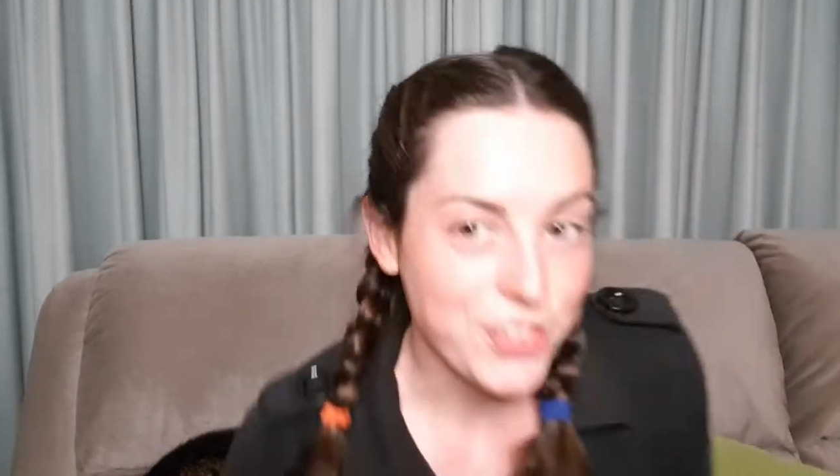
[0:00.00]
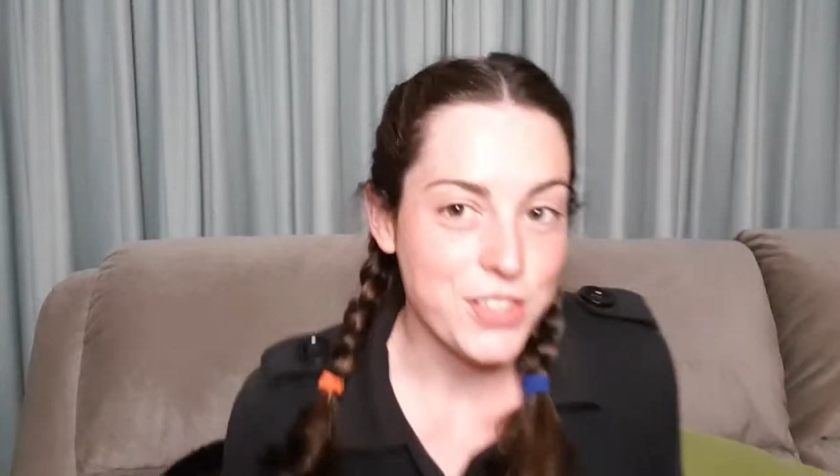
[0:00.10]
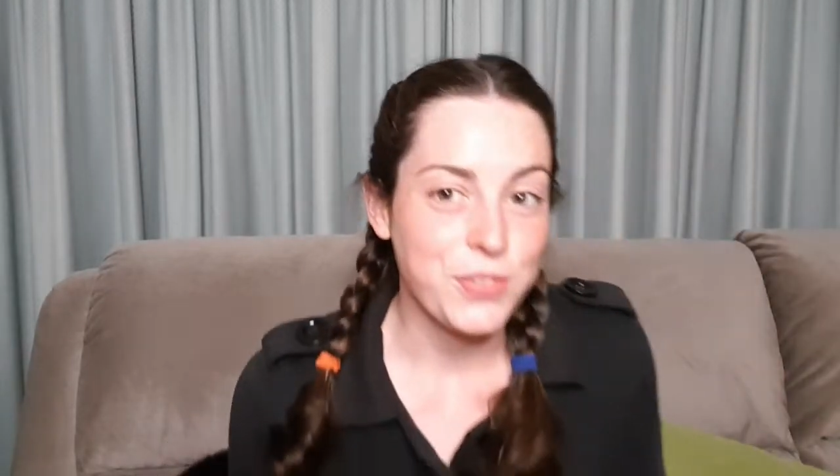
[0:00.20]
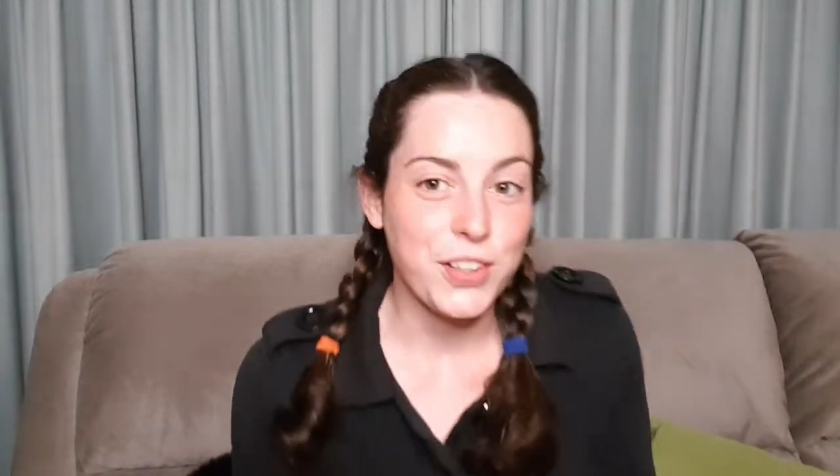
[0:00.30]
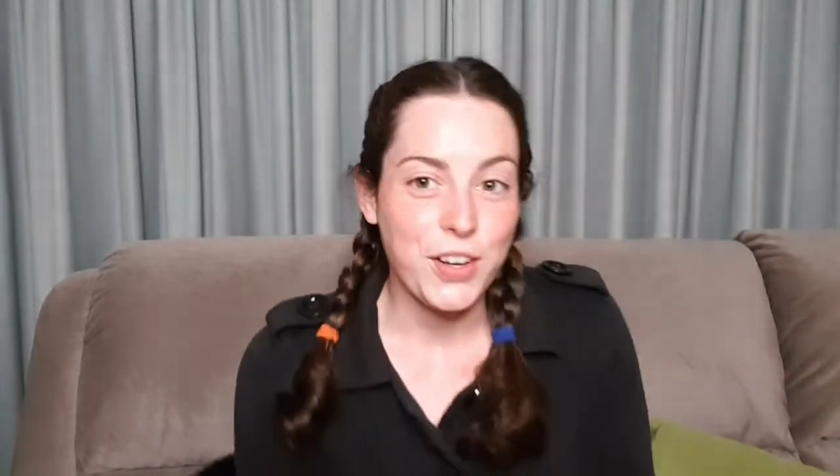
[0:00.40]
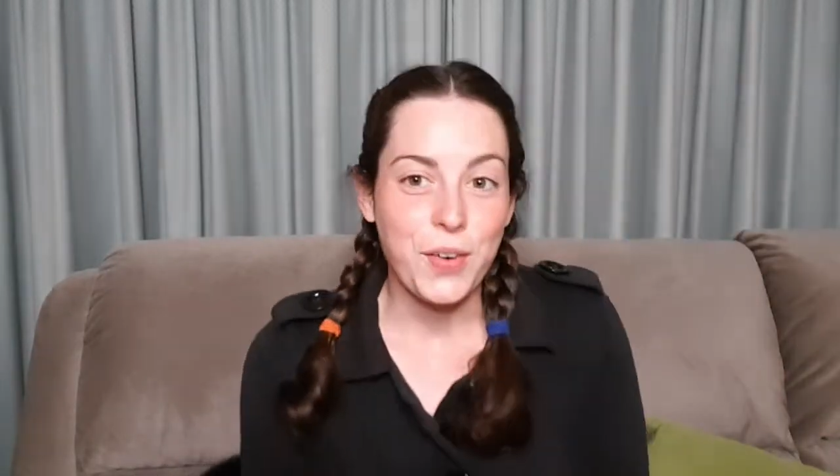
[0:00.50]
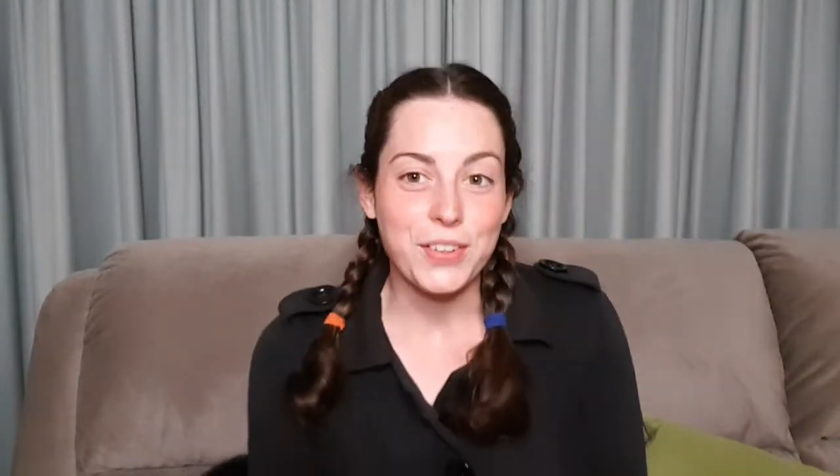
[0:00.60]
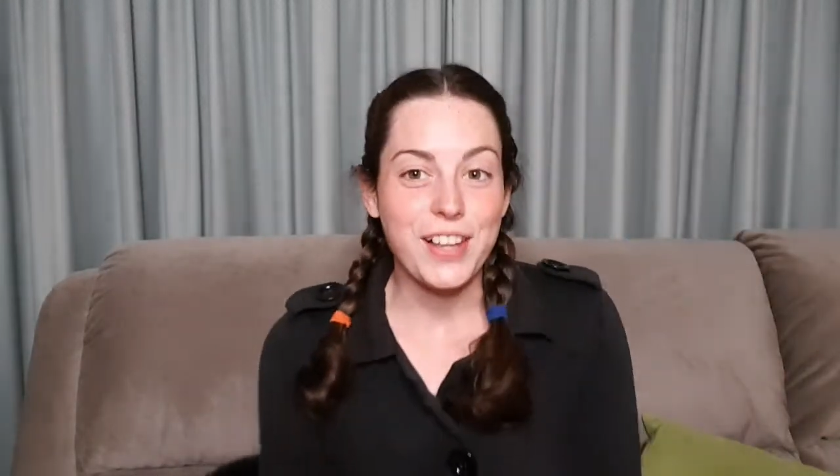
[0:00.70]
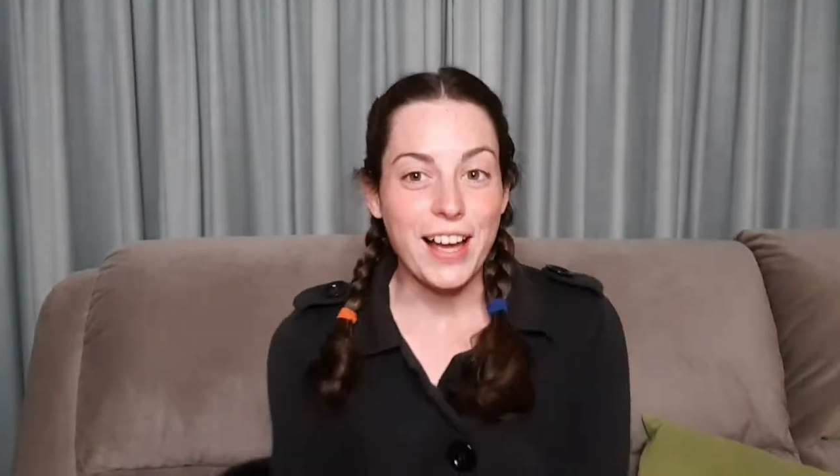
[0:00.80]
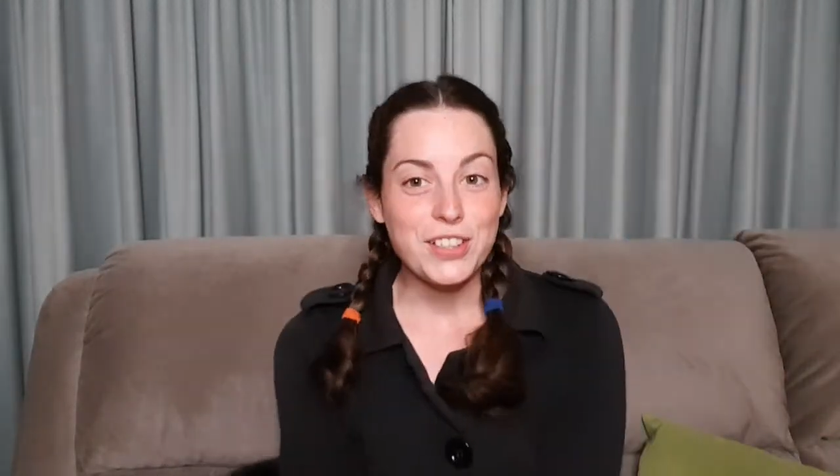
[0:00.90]
this video I'd
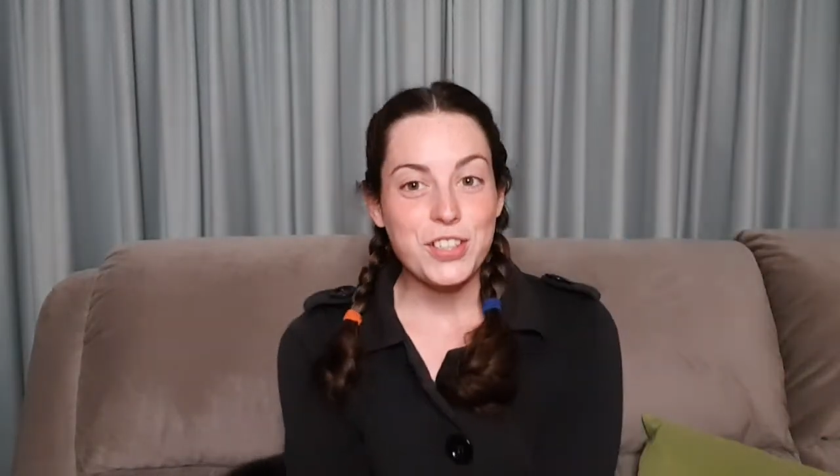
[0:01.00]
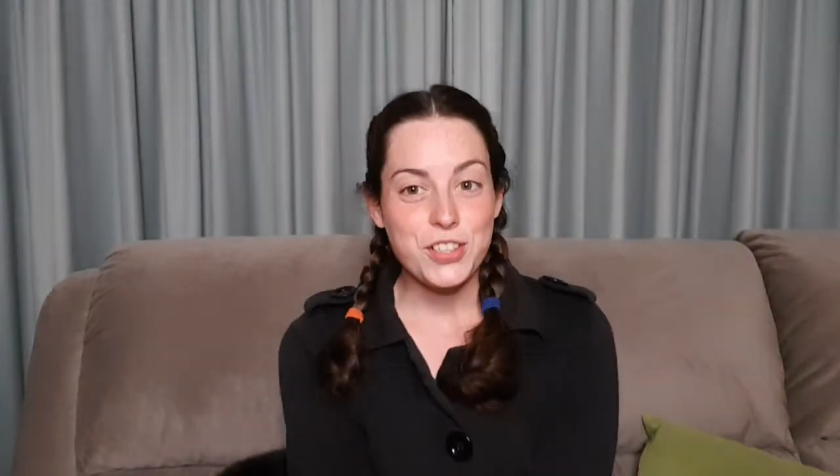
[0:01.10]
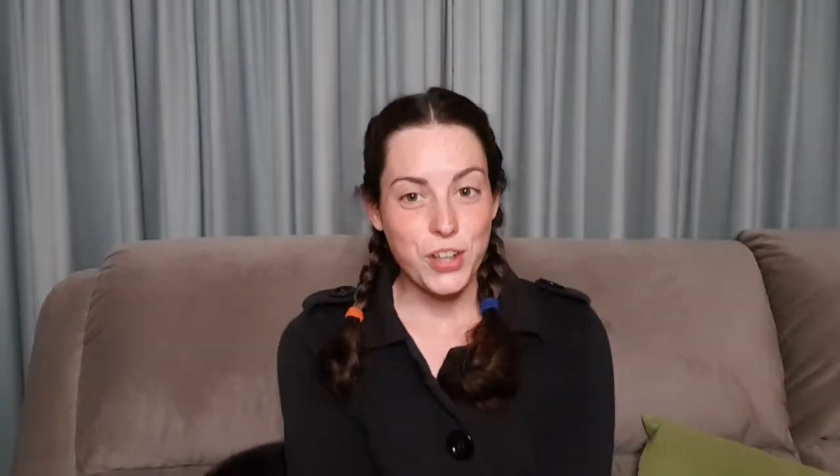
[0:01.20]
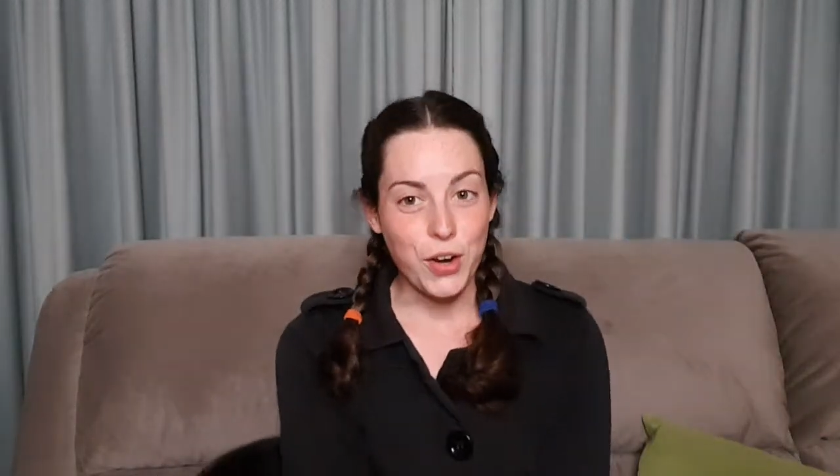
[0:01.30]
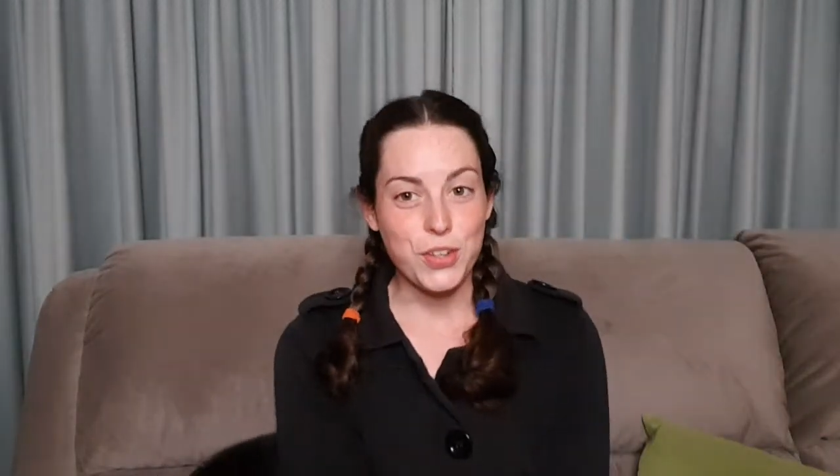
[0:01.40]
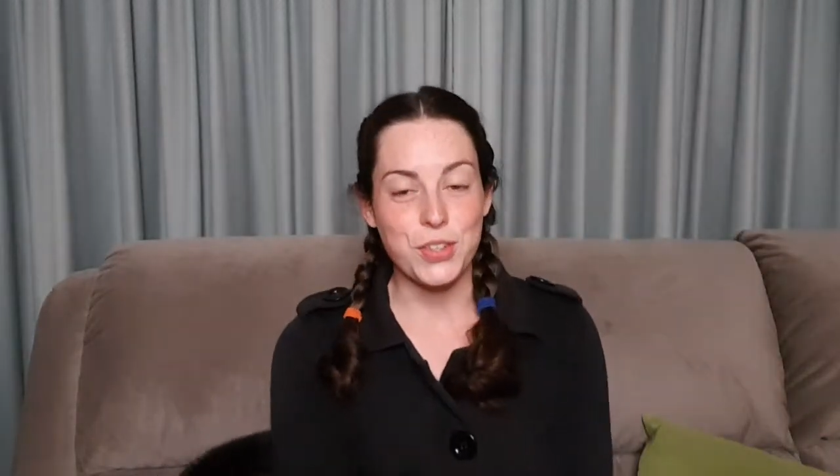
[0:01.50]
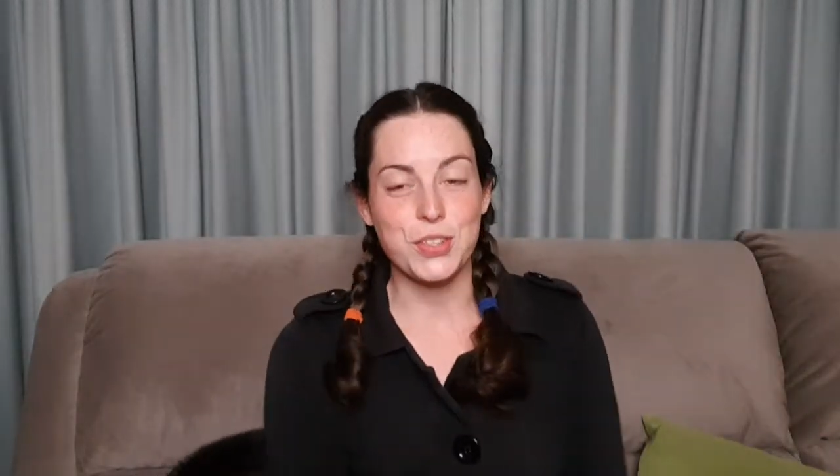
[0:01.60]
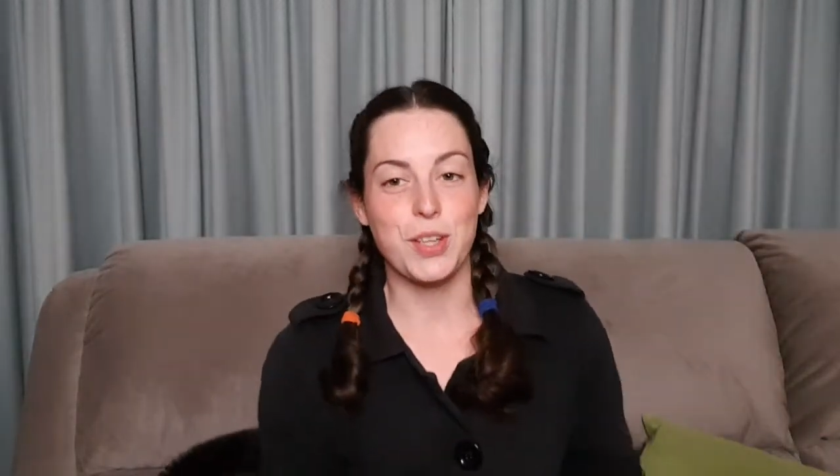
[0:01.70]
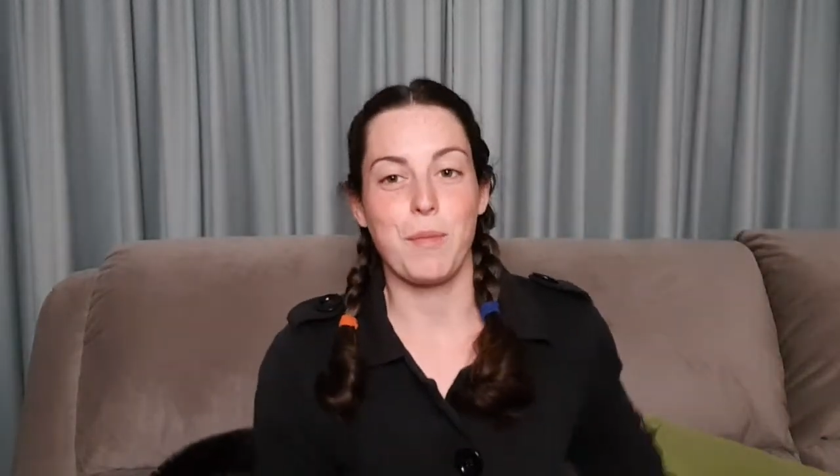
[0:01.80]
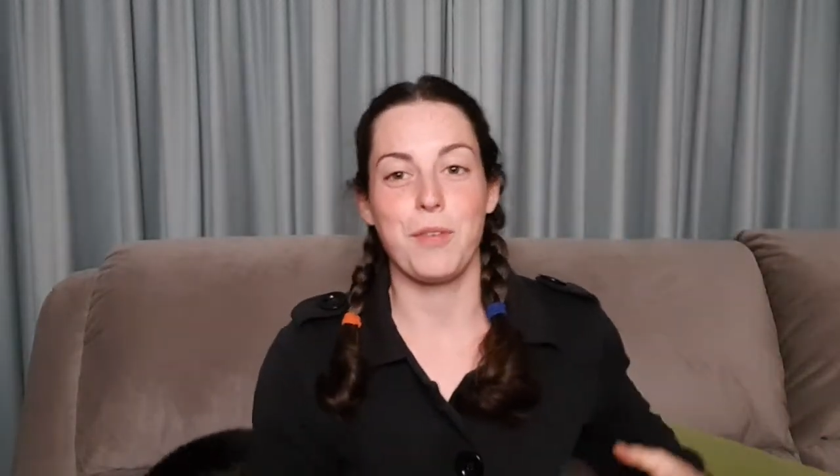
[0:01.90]
like to show you
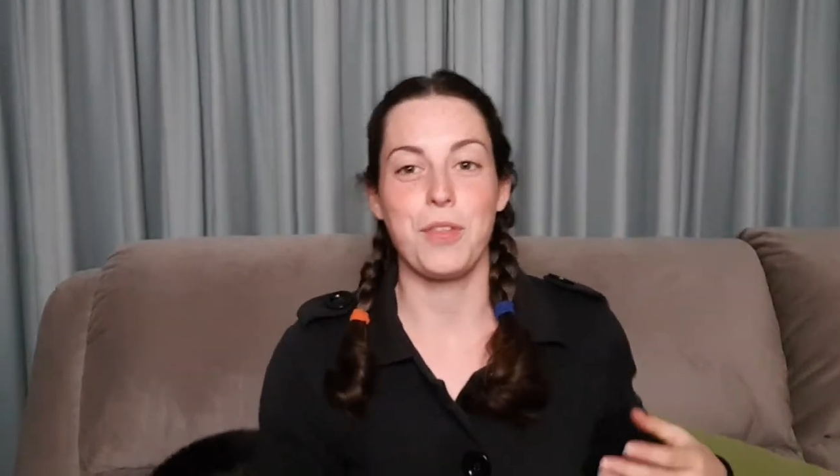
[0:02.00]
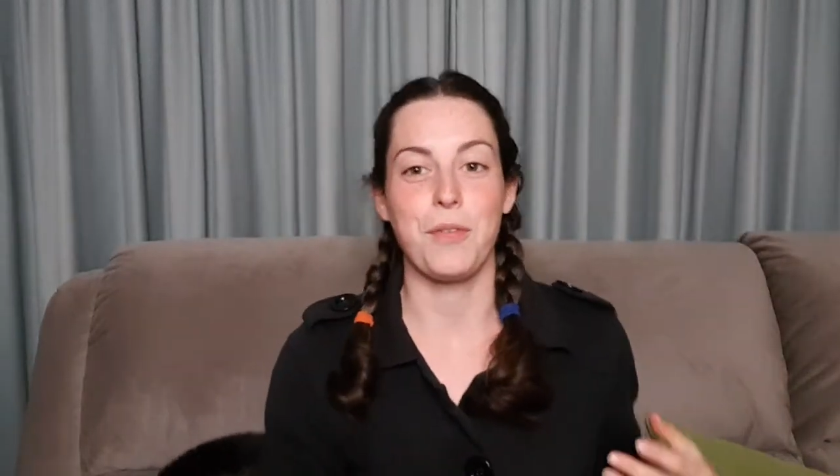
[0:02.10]
some of the